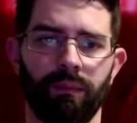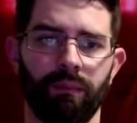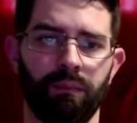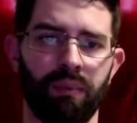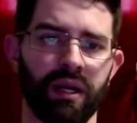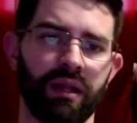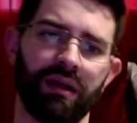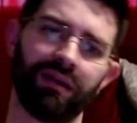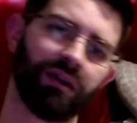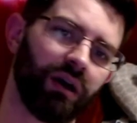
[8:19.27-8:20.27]
But,
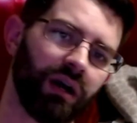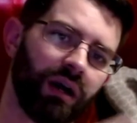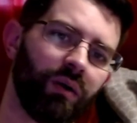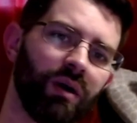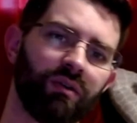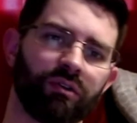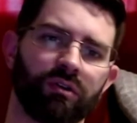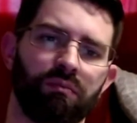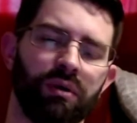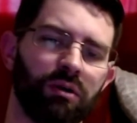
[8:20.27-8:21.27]
however,
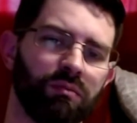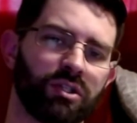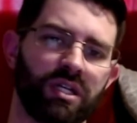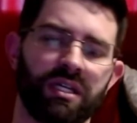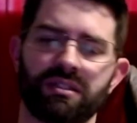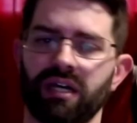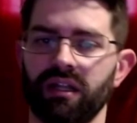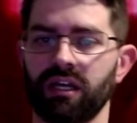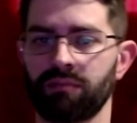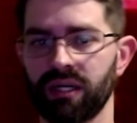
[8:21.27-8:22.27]
built machines, kind of
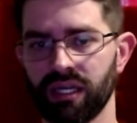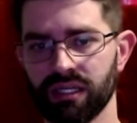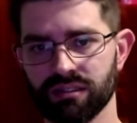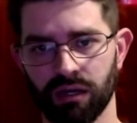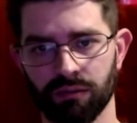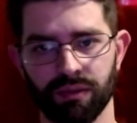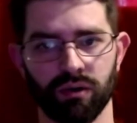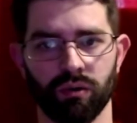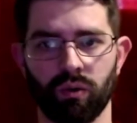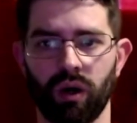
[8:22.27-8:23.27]
like my desktop, that are
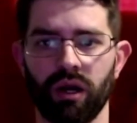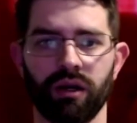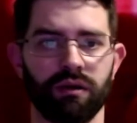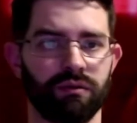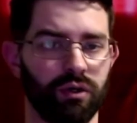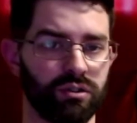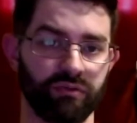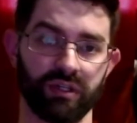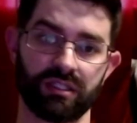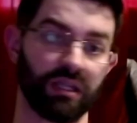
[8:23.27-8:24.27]
requiring those of
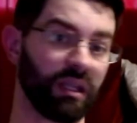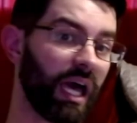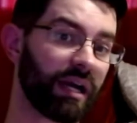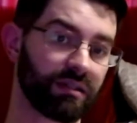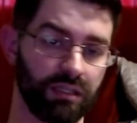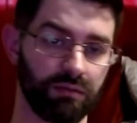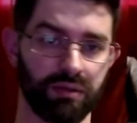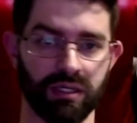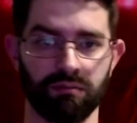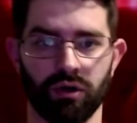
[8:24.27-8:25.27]
us that lack a
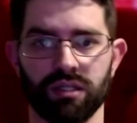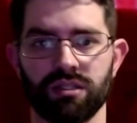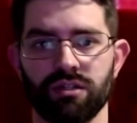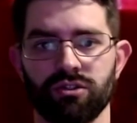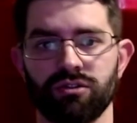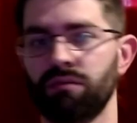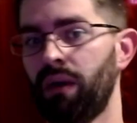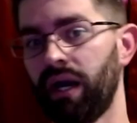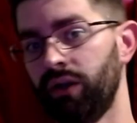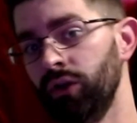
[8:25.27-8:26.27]
TPM processor to
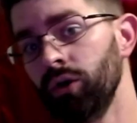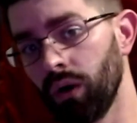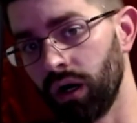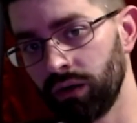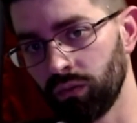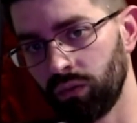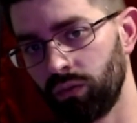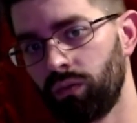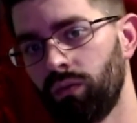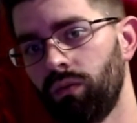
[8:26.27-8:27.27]
buy a new one,
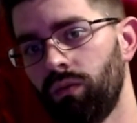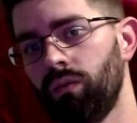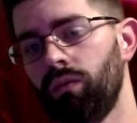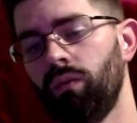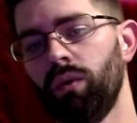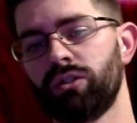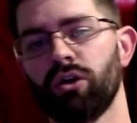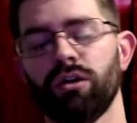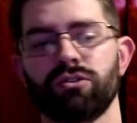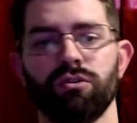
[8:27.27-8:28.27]
which
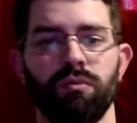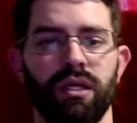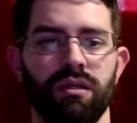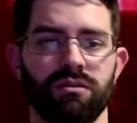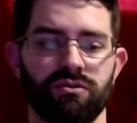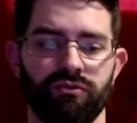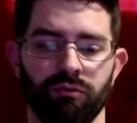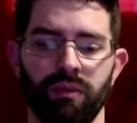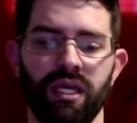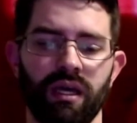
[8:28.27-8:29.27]
also means, for
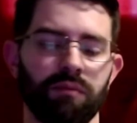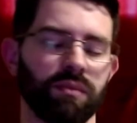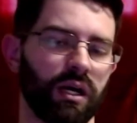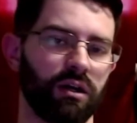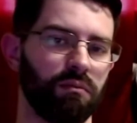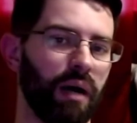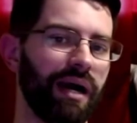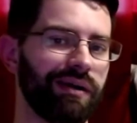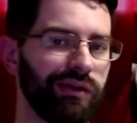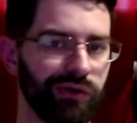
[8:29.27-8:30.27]
me, I'm not going to
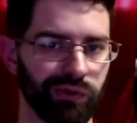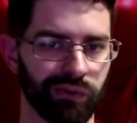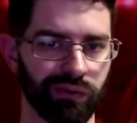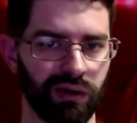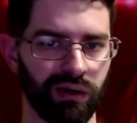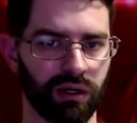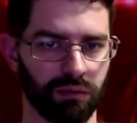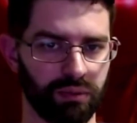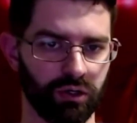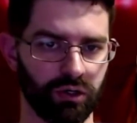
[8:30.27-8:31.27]
buy a new
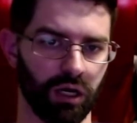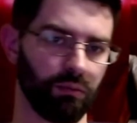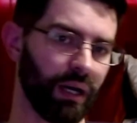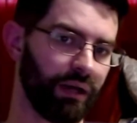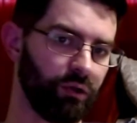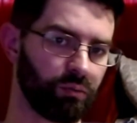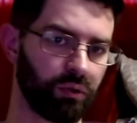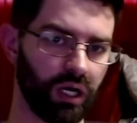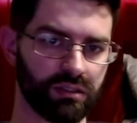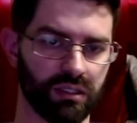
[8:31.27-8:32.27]
computer, I'll buy a new
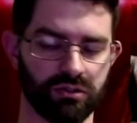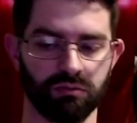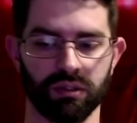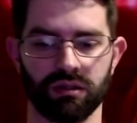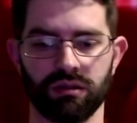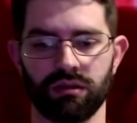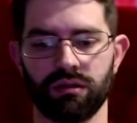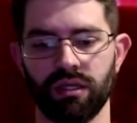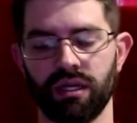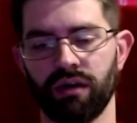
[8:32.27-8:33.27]
processor, but
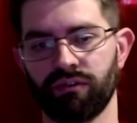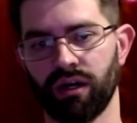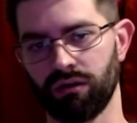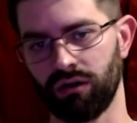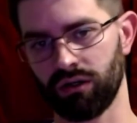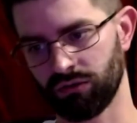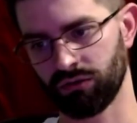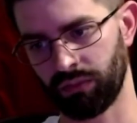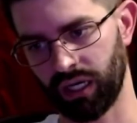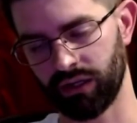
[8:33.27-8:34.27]
then I've got to also
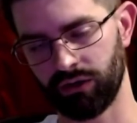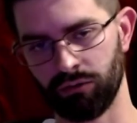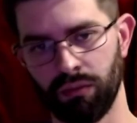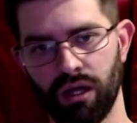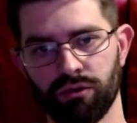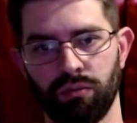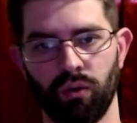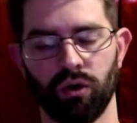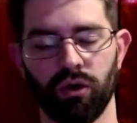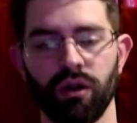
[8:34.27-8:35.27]
buy a new
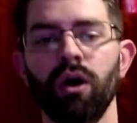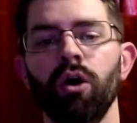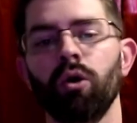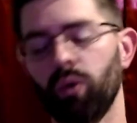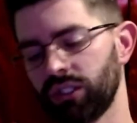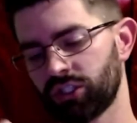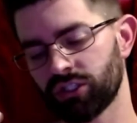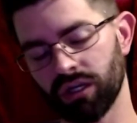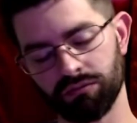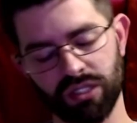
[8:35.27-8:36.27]
motherboard, which
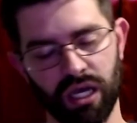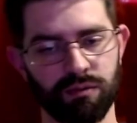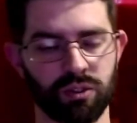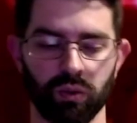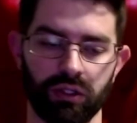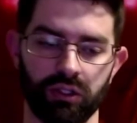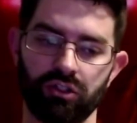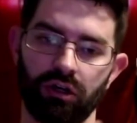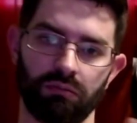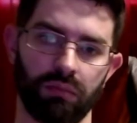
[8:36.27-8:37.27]
sometimes when you
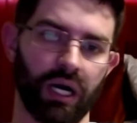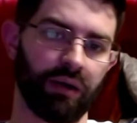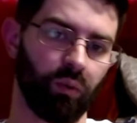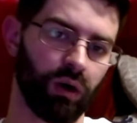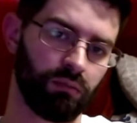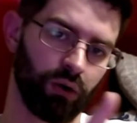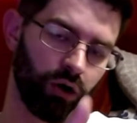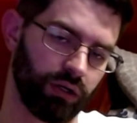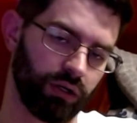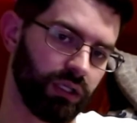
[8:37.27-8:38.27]
start buying one
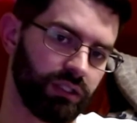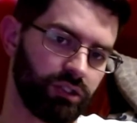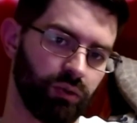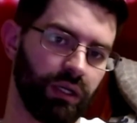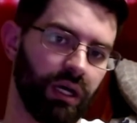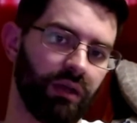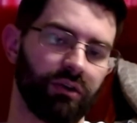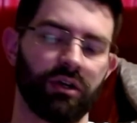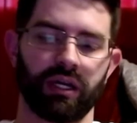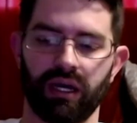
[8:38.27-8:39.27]
part and it leads to another,
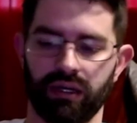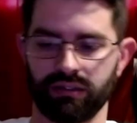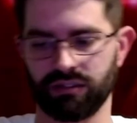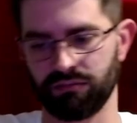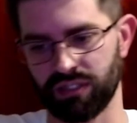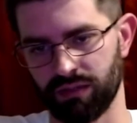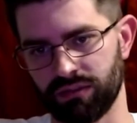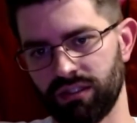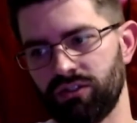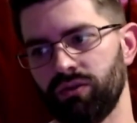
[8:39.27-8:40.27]
it kind of sometimes
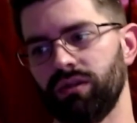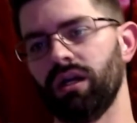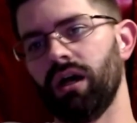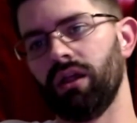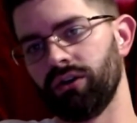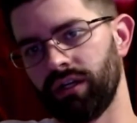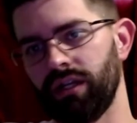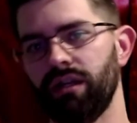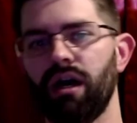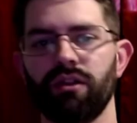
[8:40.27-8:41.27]
leads to another and
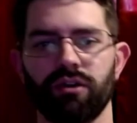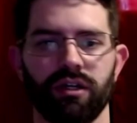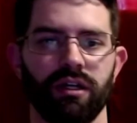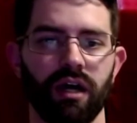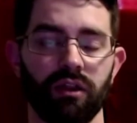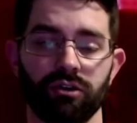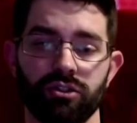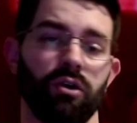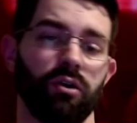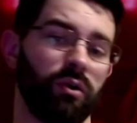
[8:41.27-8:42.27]
another and another,
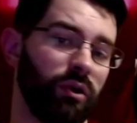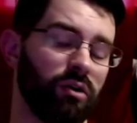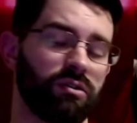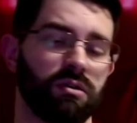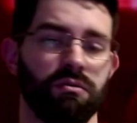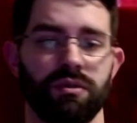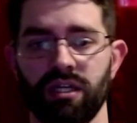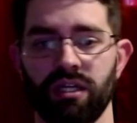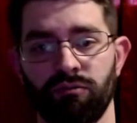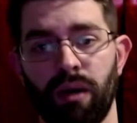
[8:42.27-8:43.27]
so who knows,
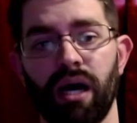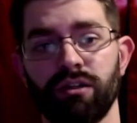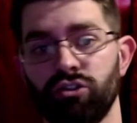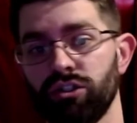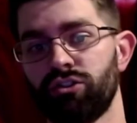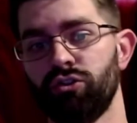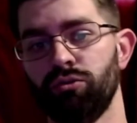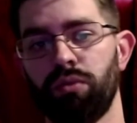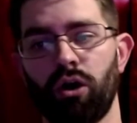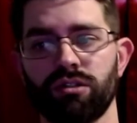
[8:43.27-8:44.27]
instead of buying just 2
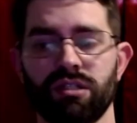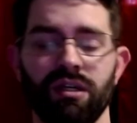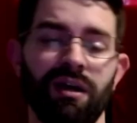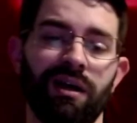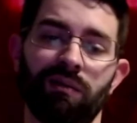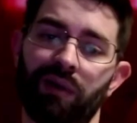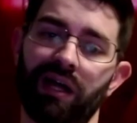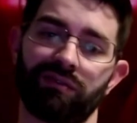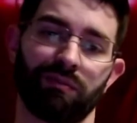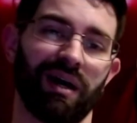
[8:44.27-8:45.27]
parts, I might
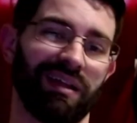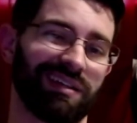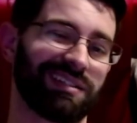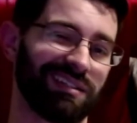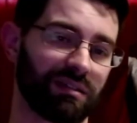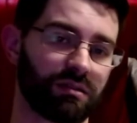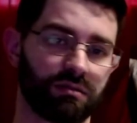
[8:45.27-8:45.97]
have to buy like 6.